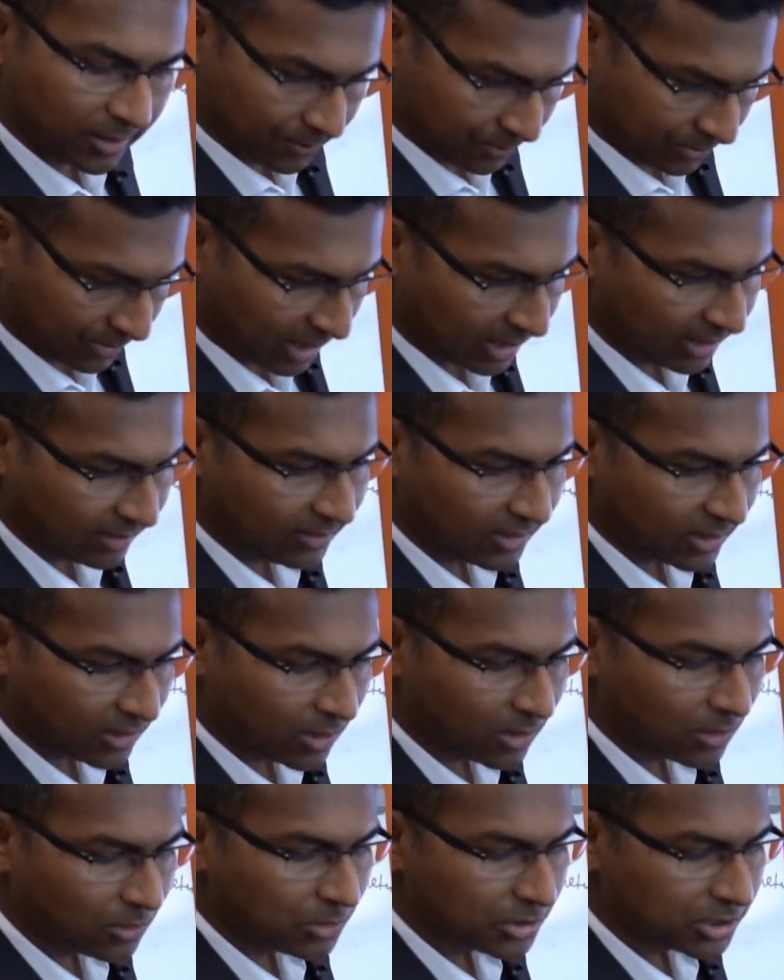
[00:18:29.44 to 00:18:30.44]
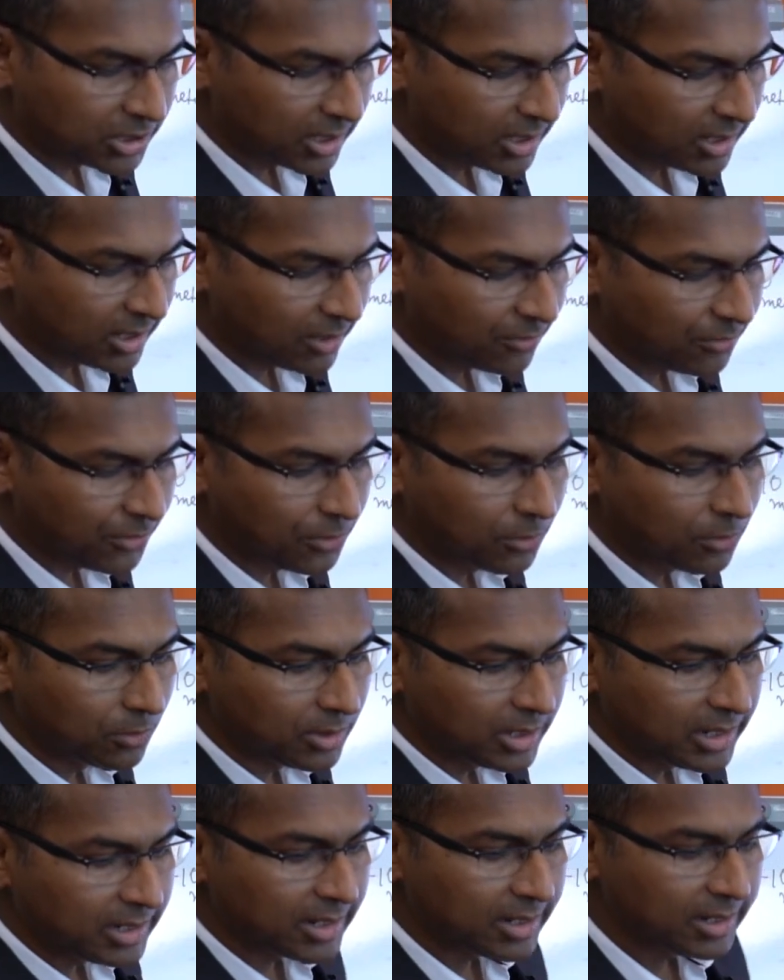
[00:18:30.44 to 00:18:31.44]
that is the conclusion. If you
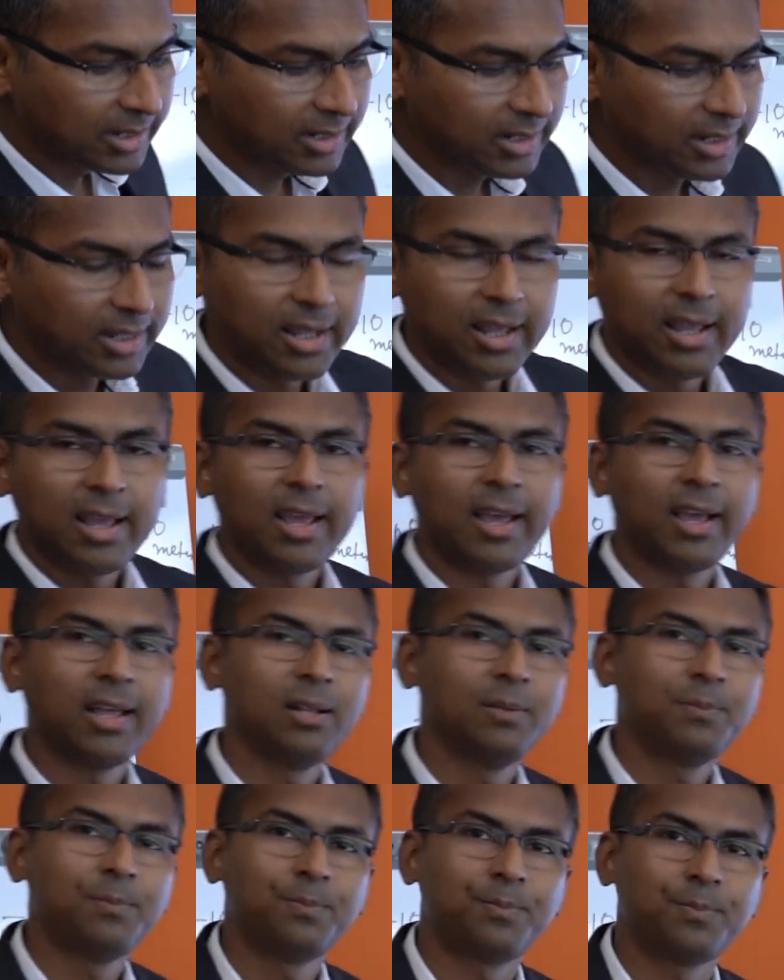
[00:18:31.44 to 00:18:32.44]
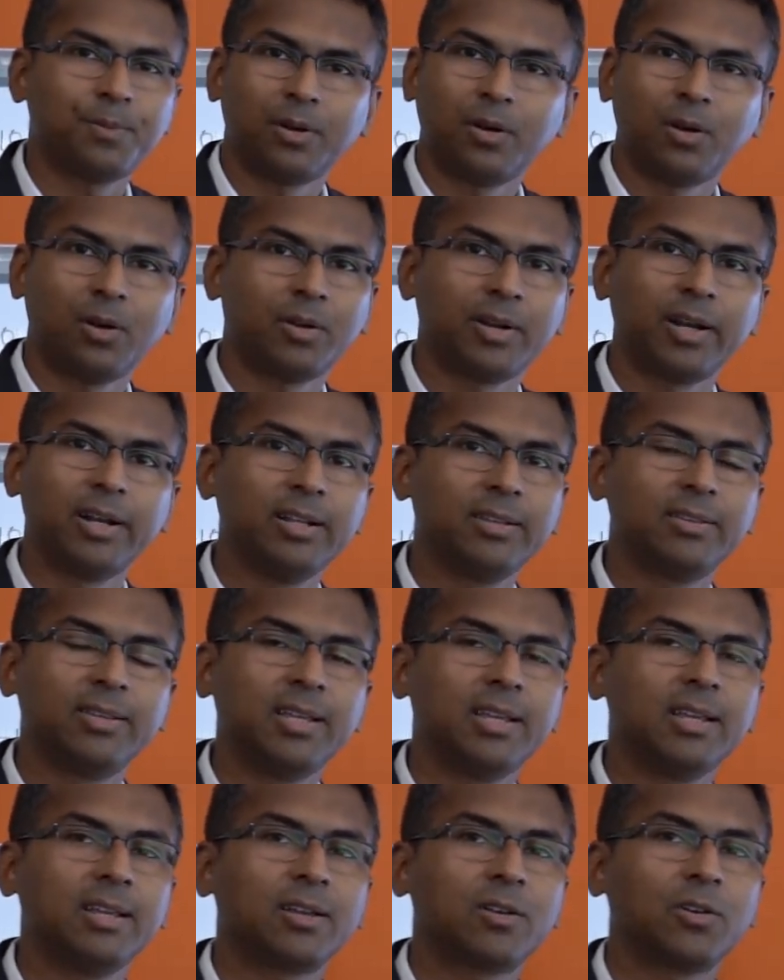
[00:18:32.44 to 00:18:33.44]
need any help or
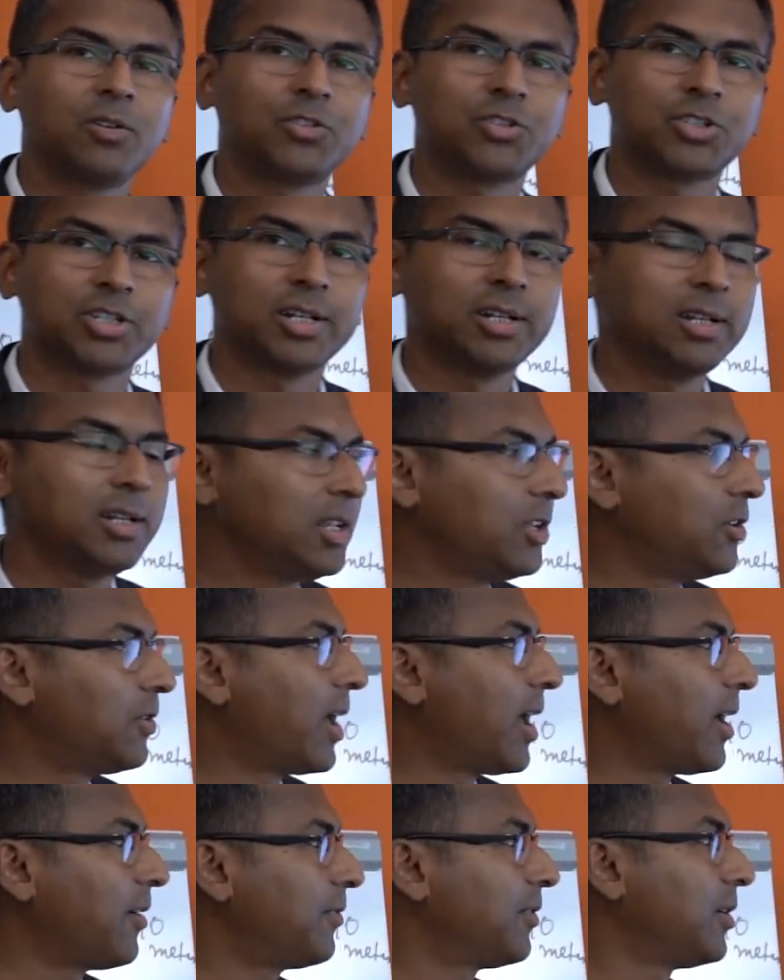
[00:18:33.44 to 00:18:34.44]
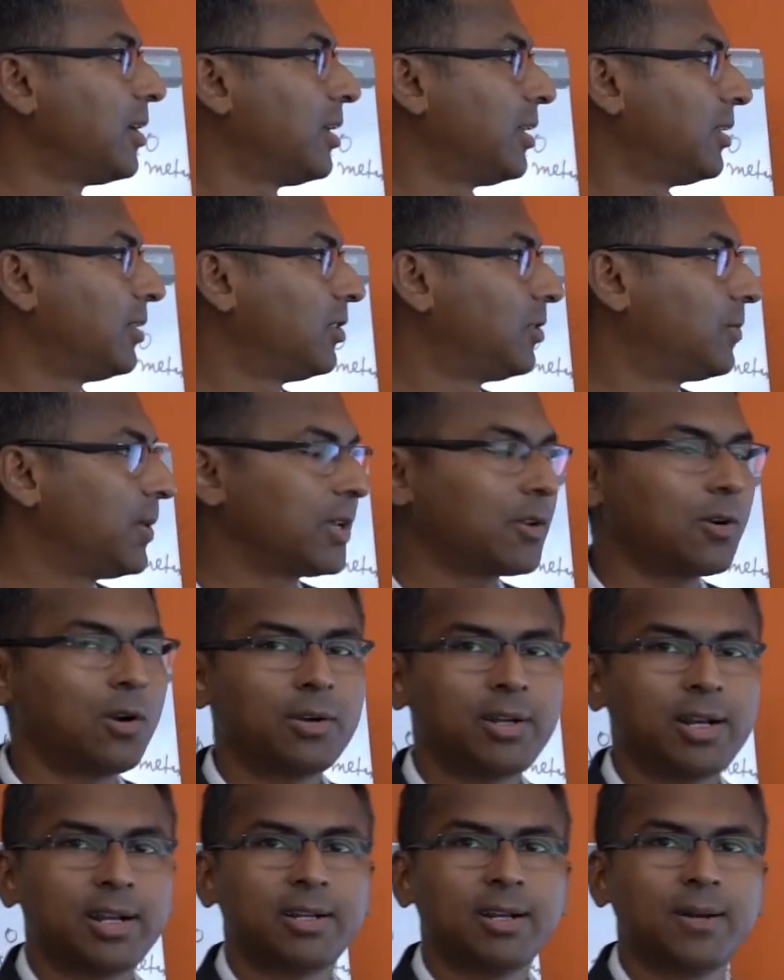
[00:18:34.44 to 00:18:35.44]
anything, question you have, this is my
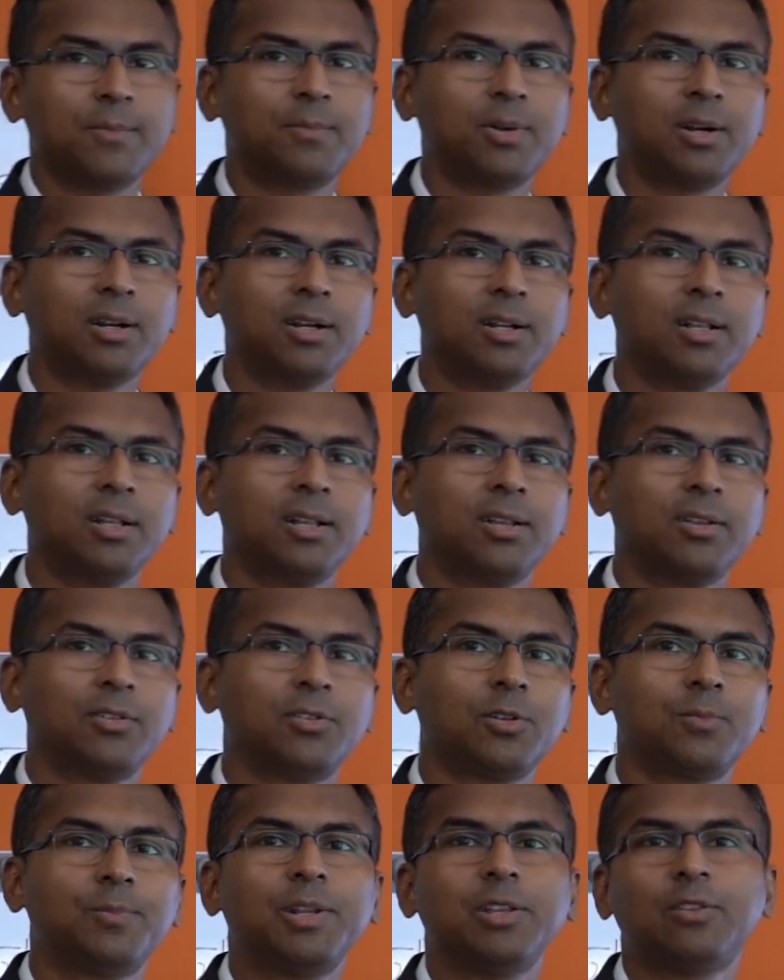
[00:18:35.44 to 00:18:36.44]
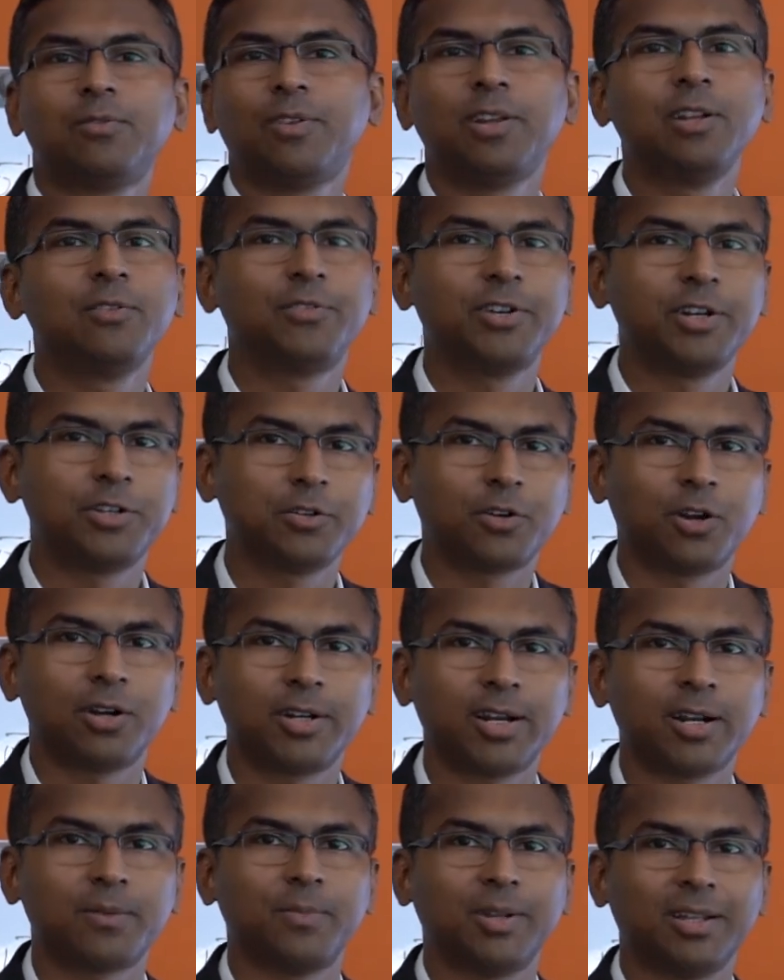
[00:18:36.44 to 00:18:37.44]
contact number. So, please feel free to
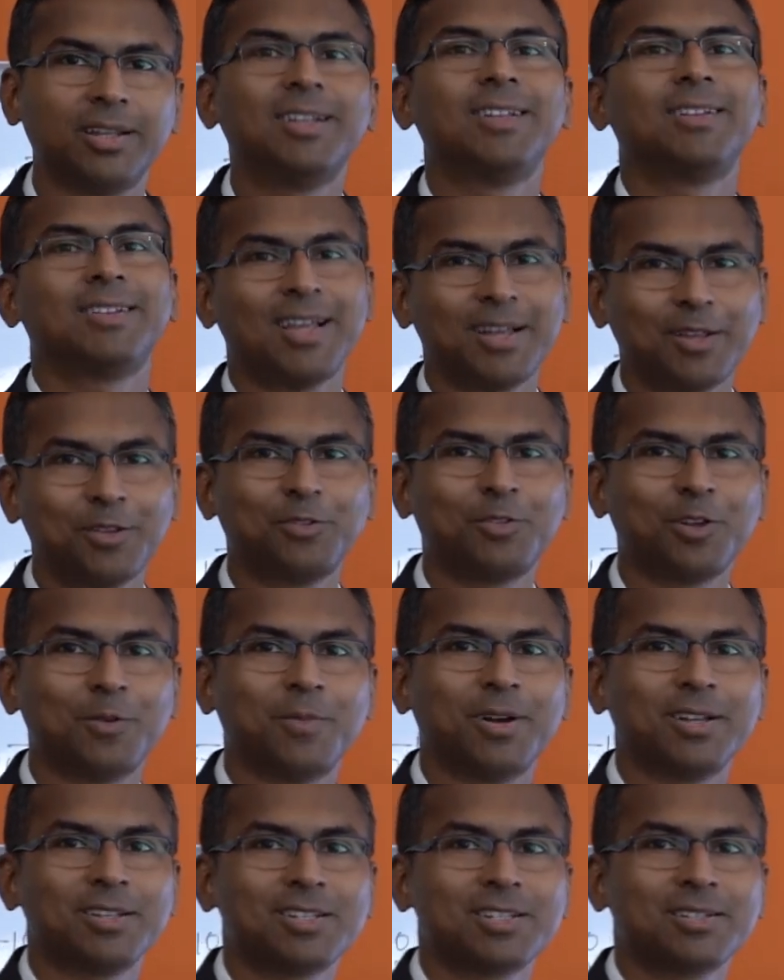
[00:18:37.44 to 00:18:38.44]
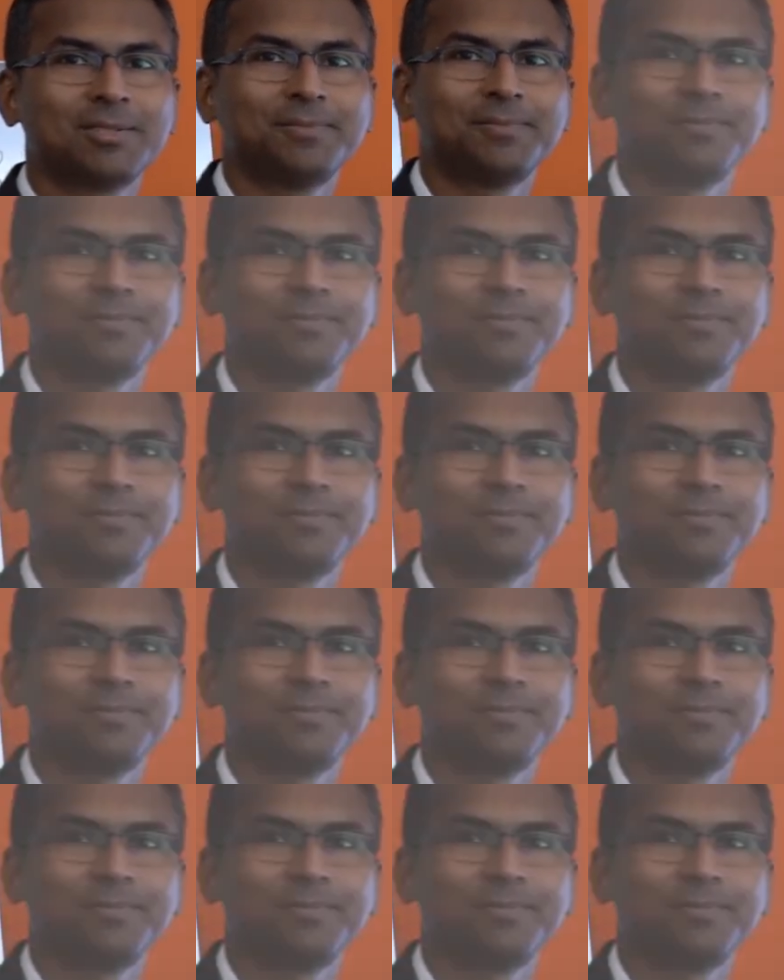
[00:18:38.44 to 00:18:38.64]
contact me. Thank you so much.